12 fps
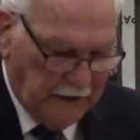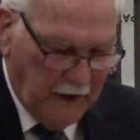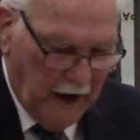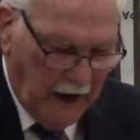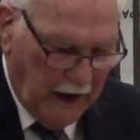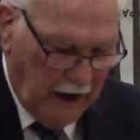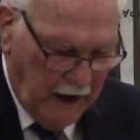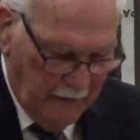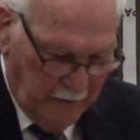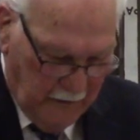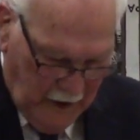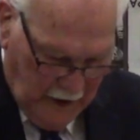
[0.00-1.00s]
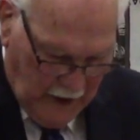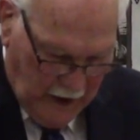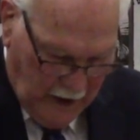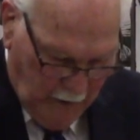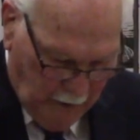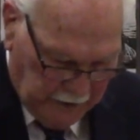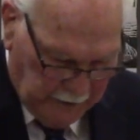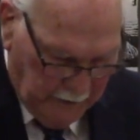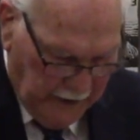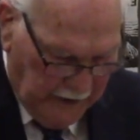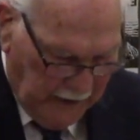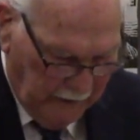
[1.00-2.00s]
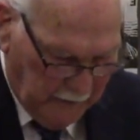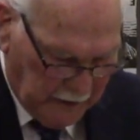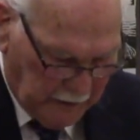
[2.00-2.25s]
day, uh, which many of us